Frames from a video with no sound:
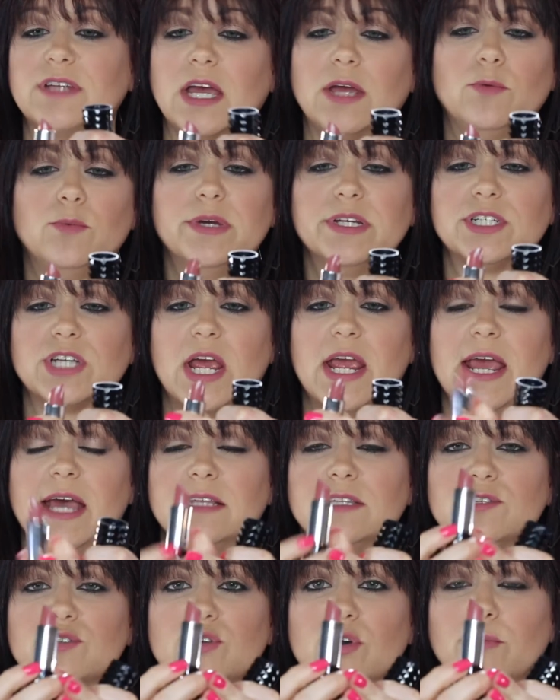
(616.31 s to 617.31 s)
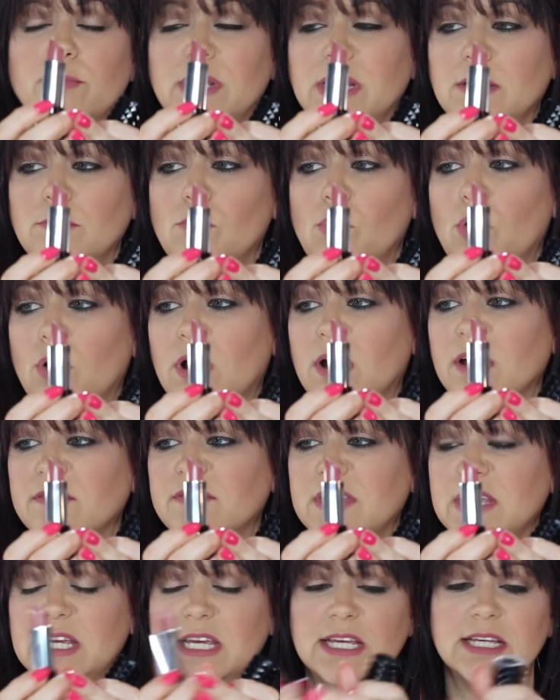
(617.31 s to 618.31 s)
I wish I had so many more
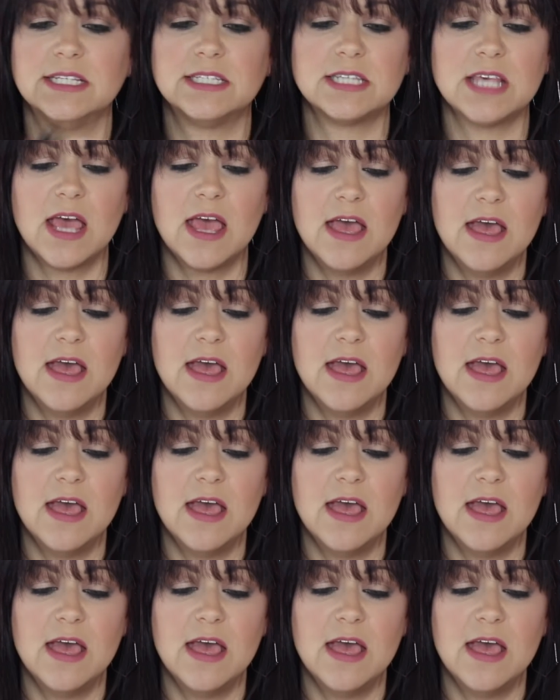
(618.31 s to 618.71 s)
of these.